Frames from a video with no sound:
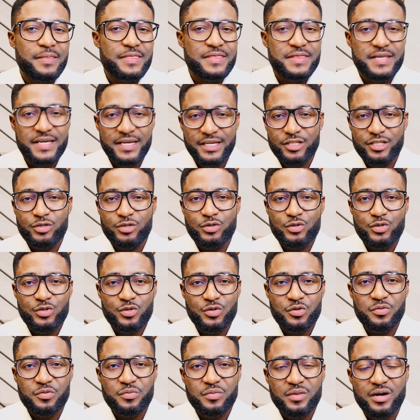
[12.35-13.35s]
thank you
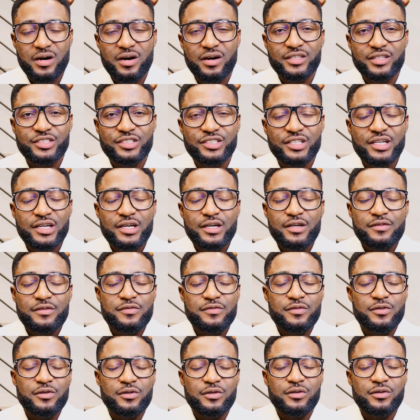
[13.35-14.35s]
so much
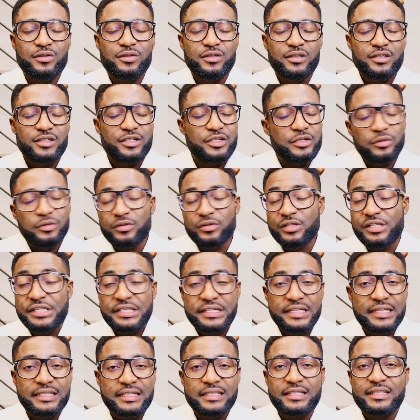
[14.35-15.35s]
for, you know,
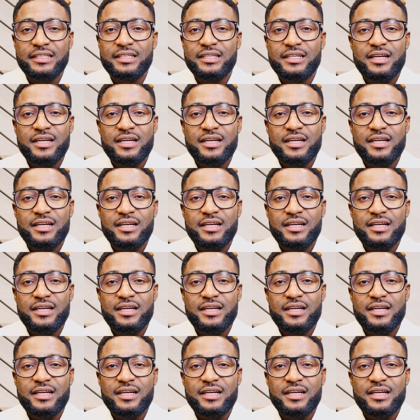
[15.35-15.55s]
clicking.